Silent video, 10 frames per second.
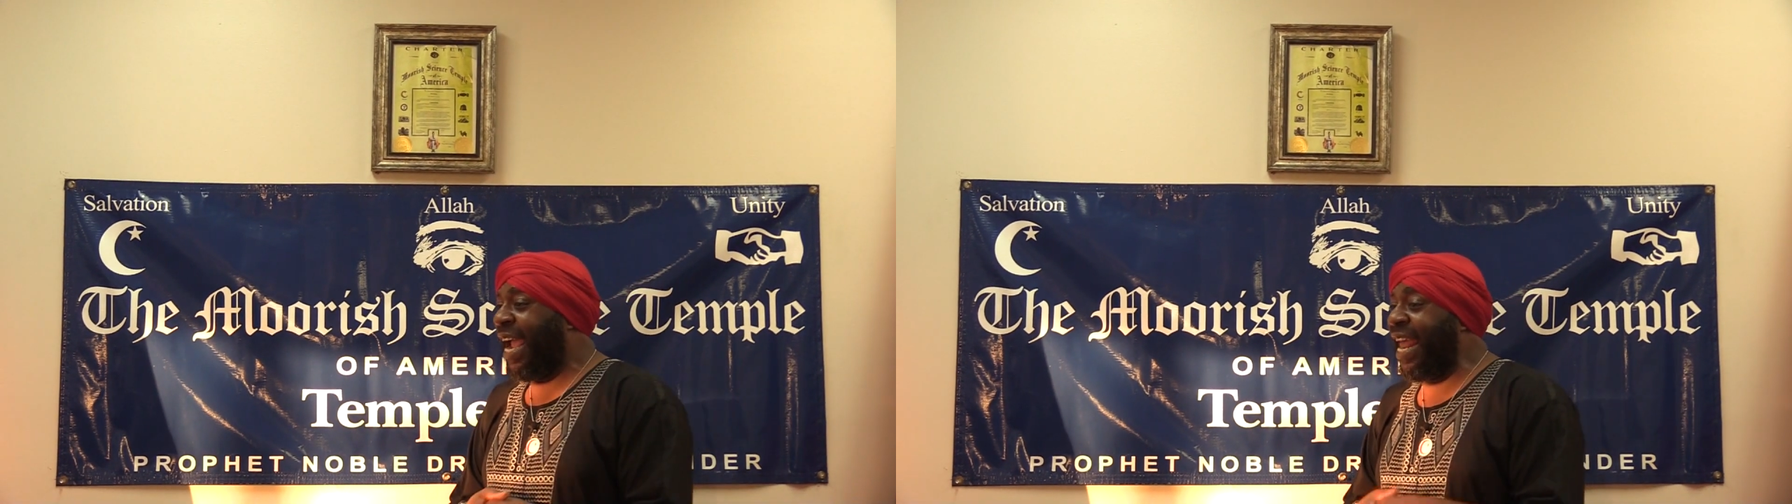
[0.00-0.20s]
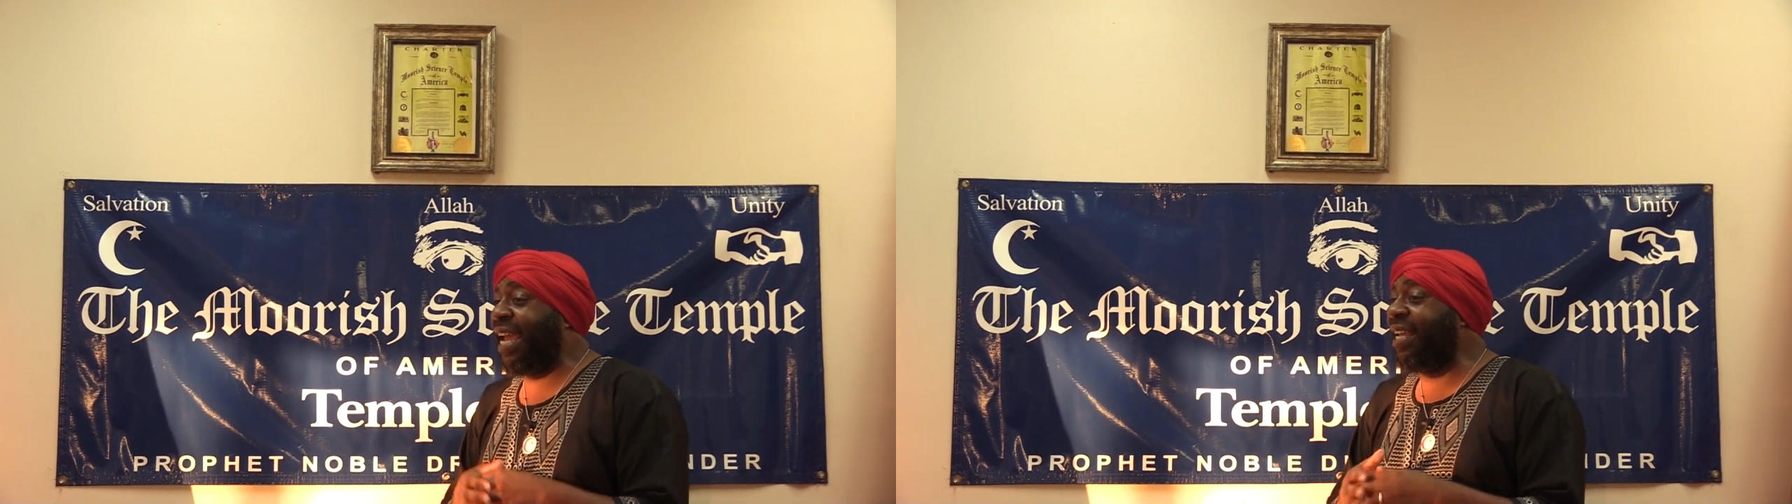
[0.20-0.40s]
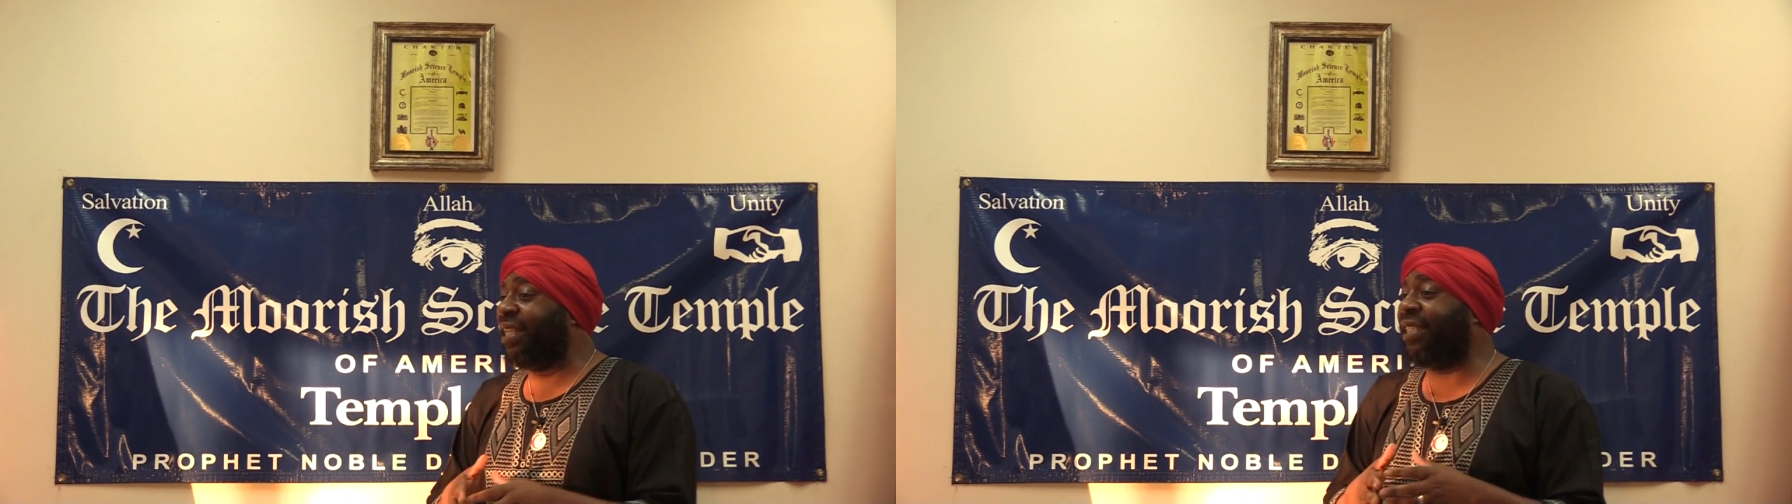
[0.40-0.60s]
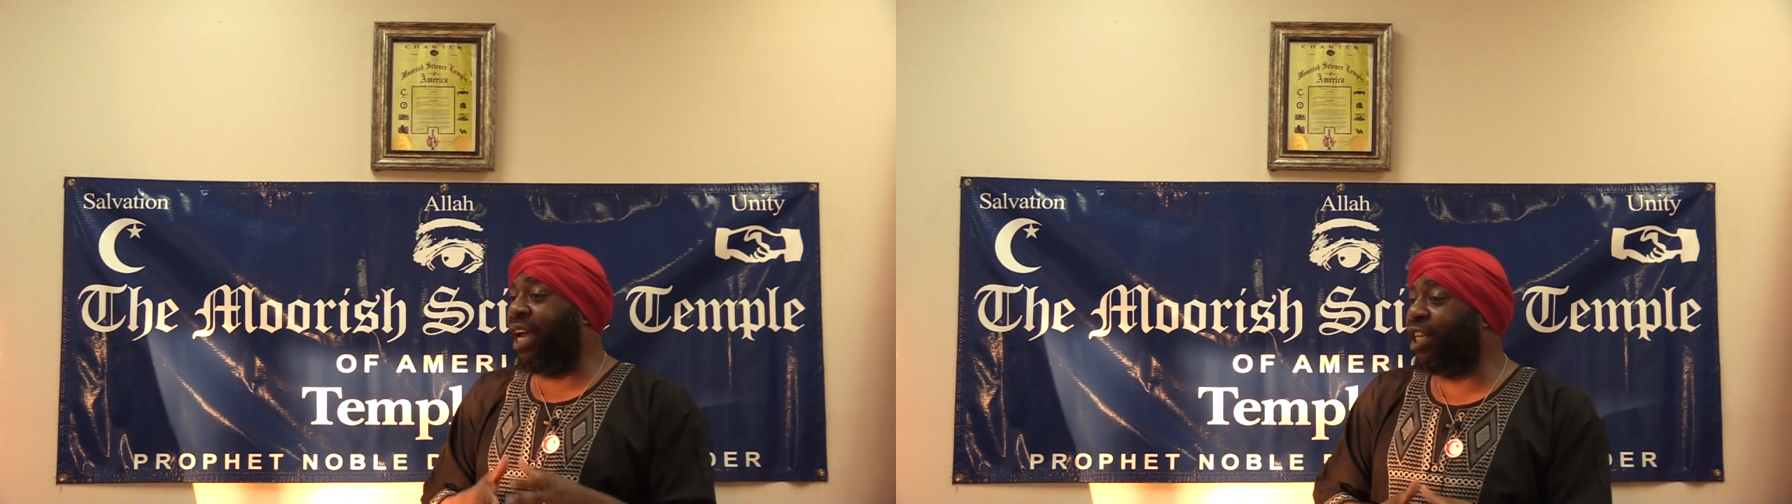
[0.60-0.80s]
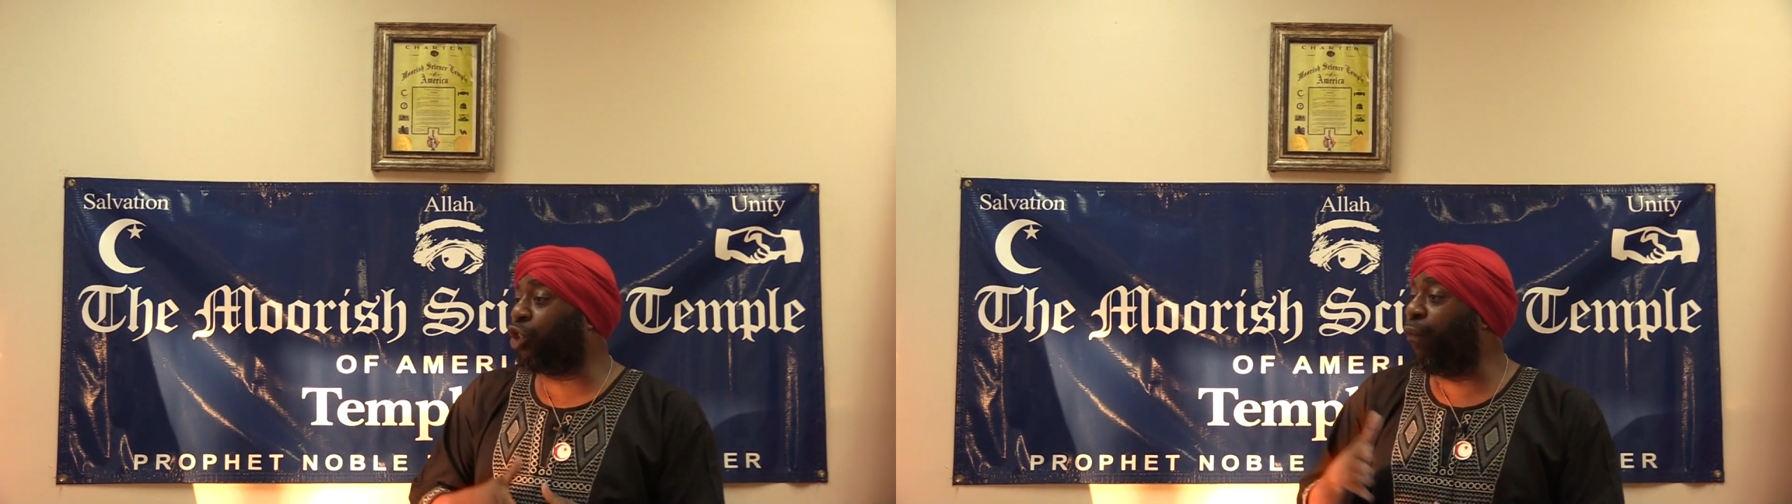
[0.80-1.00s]
And they can either
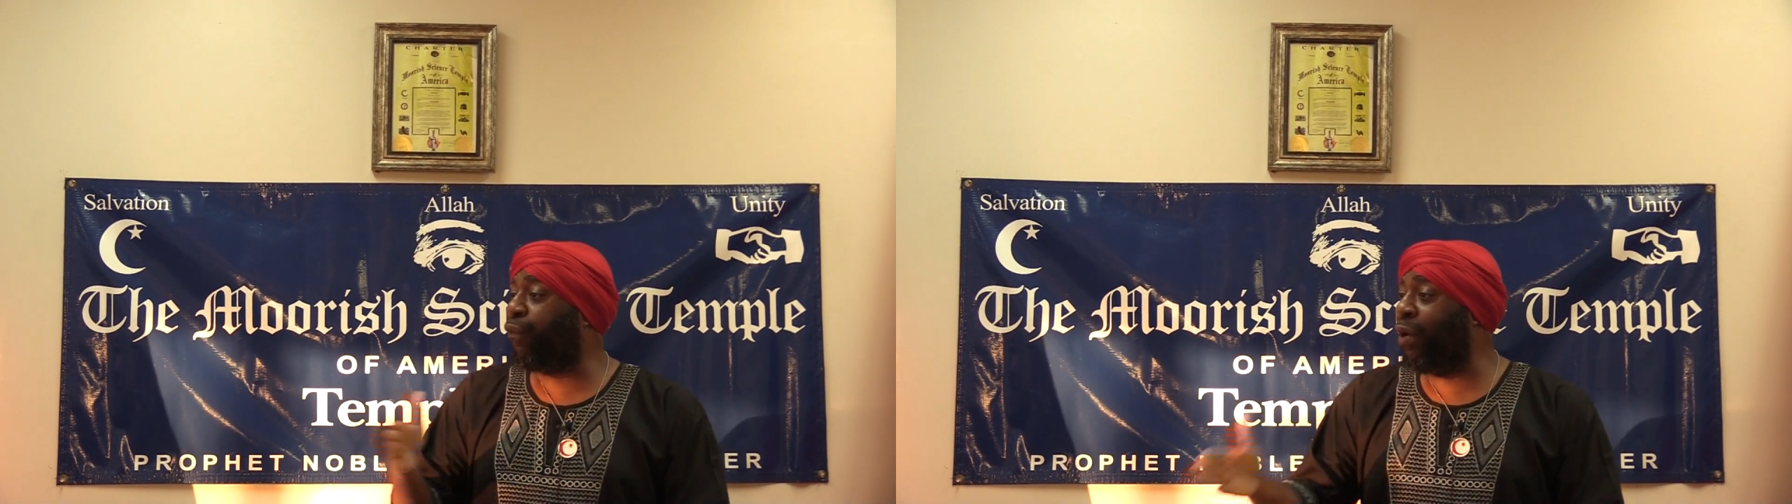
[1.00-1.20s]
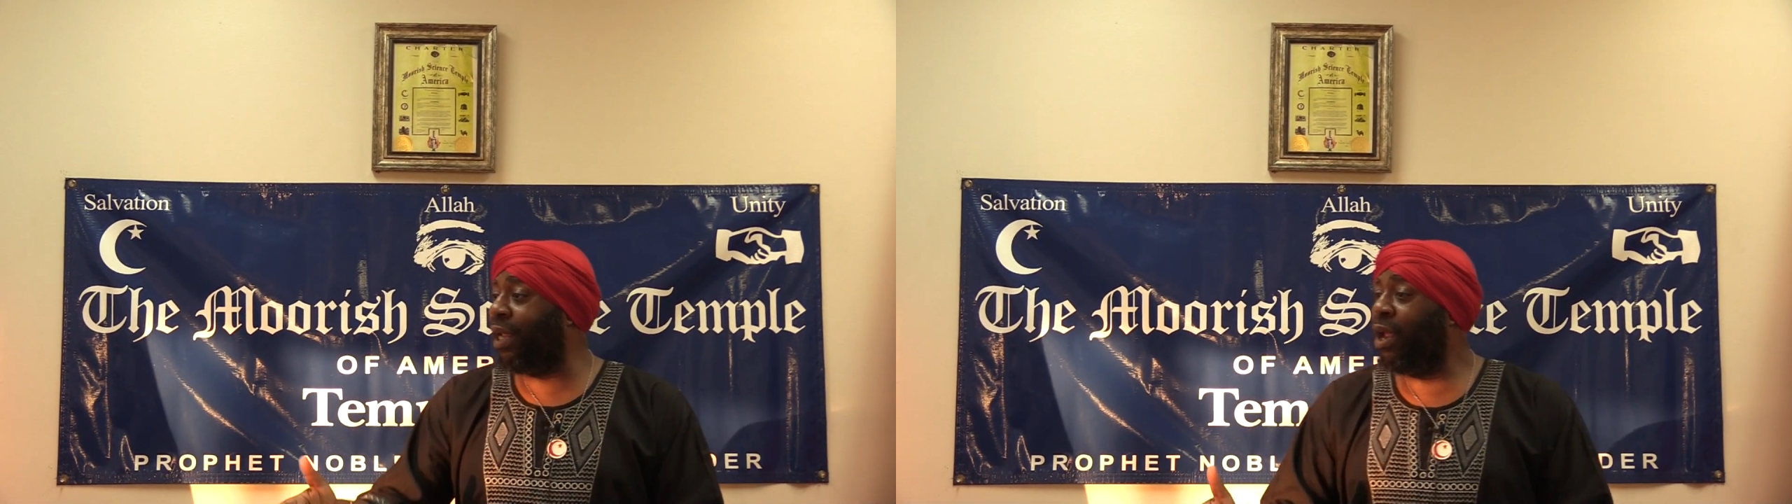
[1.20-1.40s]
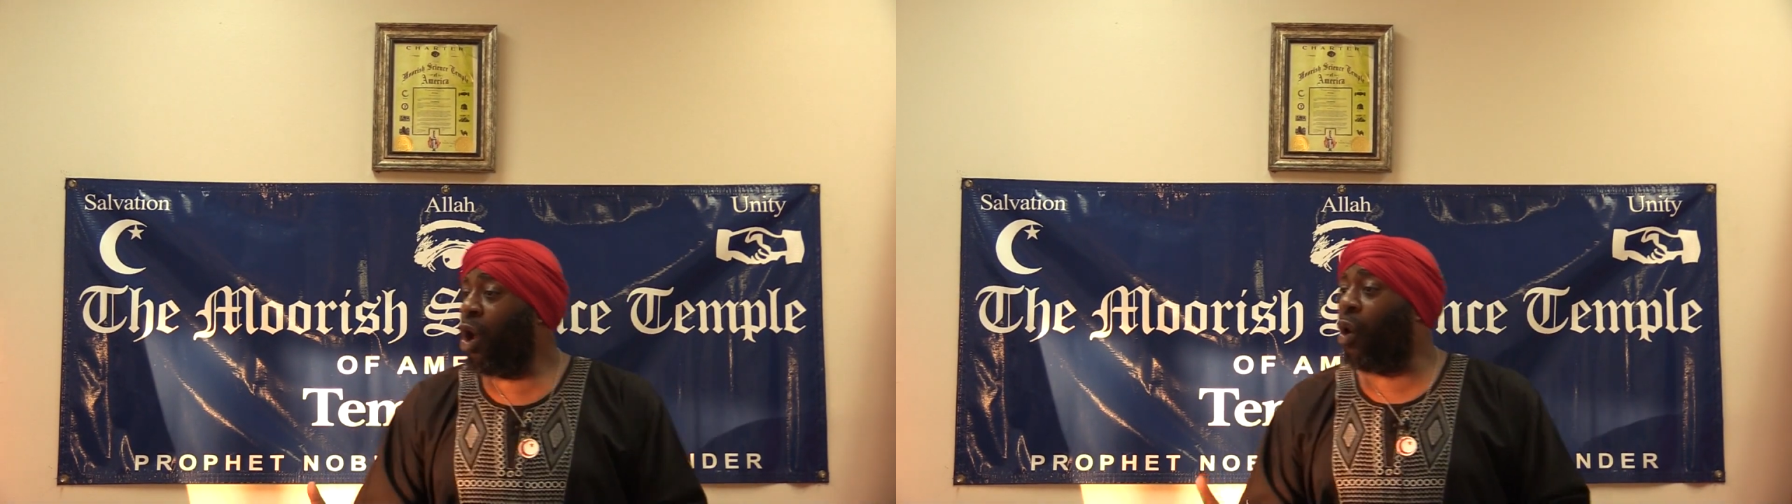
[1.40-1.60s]
tell that you're free